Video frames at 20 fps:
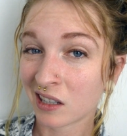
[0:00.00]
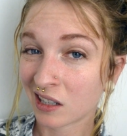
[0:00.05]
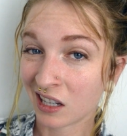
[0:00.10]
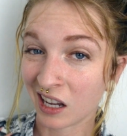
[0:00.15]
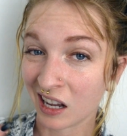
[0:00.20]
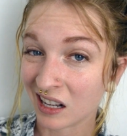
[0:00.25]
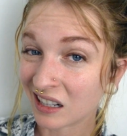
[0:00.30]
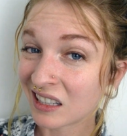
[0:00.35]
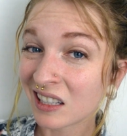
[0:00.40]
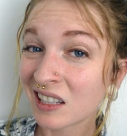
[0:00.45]

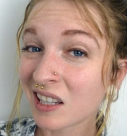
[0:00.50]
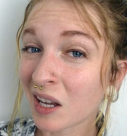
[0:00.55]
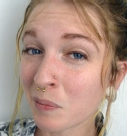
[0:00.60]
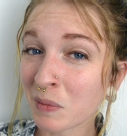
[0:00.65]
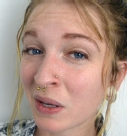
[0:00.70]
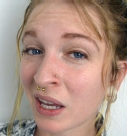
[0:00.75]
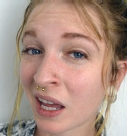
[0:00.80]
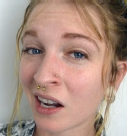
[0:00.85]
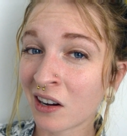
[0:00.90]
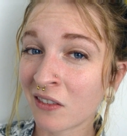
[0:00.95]
gunk
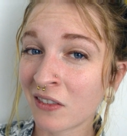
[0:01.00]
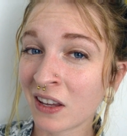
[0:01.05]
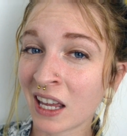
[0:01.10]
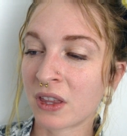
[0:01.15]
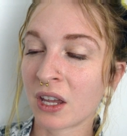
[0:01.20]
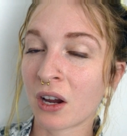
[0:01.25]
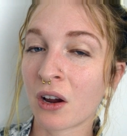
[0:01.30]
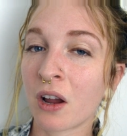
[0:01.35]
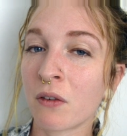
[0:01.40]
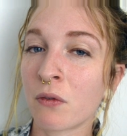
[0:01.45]
coming out of it.
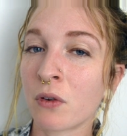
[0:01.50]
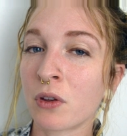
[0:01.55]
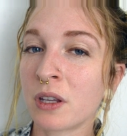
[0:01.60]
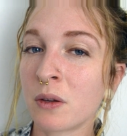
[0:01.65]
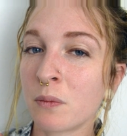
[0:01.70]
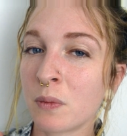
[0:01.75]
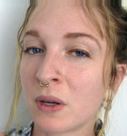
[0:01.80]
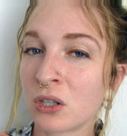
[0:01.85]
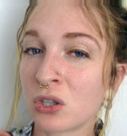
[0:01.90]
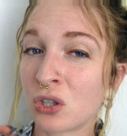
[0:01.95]
There have only
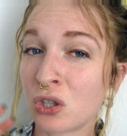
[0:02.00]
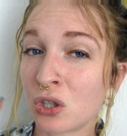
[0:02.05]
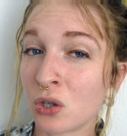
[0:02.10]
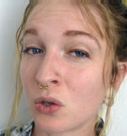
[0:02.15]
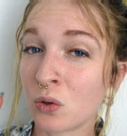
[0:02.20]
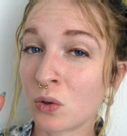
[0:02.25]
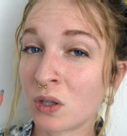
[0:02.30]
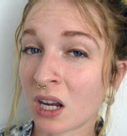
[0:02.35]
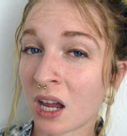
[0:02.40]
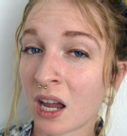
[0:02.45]
been
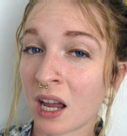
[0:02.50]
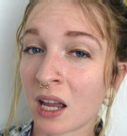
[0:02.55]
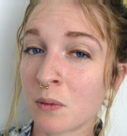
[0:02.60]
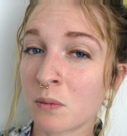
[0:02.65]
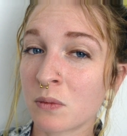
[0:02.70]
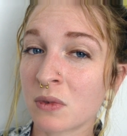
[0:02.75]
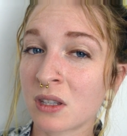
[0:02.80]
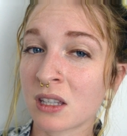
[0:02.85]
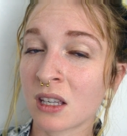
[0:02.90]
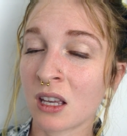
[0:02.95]
two
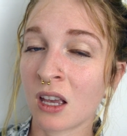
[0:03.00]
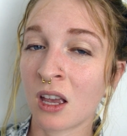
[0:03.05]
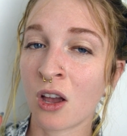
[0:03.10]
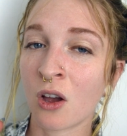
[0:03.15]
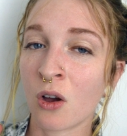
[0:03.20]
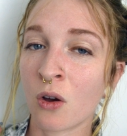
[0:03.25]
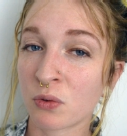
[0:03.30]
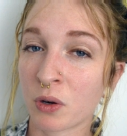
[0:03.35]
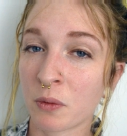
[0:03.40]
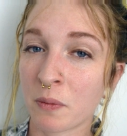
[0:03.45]
times
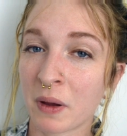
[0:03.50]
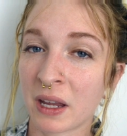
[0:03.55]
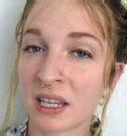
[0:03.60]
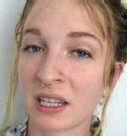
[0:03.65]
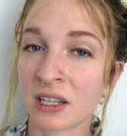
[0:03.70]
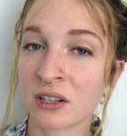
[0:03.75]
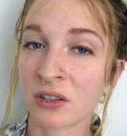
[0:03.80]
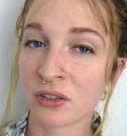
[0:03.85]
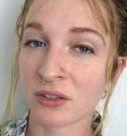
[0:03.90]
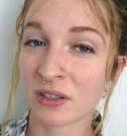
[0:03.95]
where my
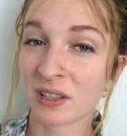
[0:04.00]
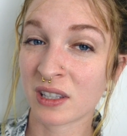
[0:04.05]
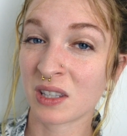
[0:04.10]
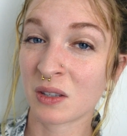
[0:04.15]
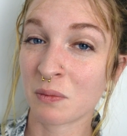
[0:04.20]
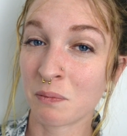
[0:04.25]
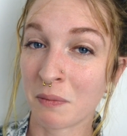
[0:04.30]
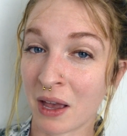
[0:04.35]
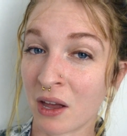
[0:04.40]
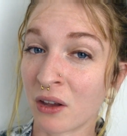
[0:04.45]
ears
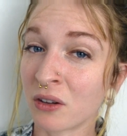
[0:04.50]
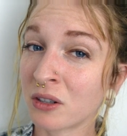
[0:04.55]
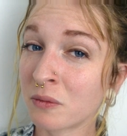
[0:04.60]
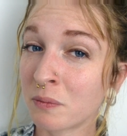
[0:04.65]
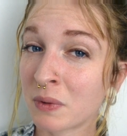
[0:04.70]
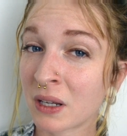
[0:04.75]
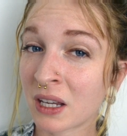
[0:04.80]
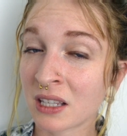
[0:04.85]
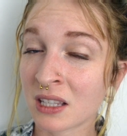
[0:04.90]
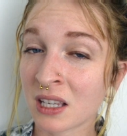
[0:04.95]
smelled
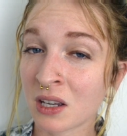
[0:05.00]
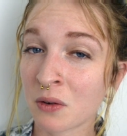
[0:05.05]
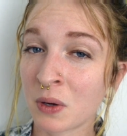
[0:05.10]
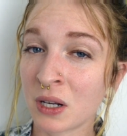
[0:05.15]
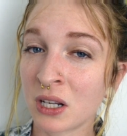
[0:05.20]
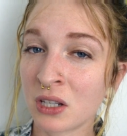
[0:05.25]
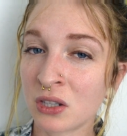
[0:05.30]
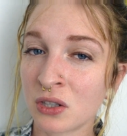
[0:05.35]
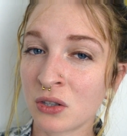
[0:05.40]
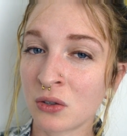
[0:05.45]
because I
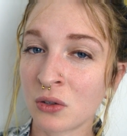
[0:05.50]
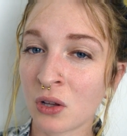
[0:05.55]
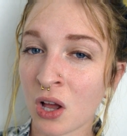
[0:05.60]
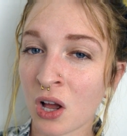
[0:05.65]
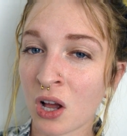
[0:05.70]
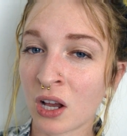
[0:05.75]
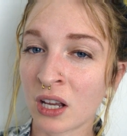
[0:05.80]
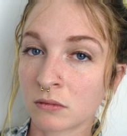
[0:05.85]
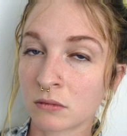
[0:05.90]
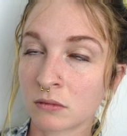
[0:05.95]
waited too
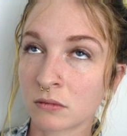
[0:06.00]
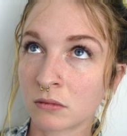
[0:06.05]
long.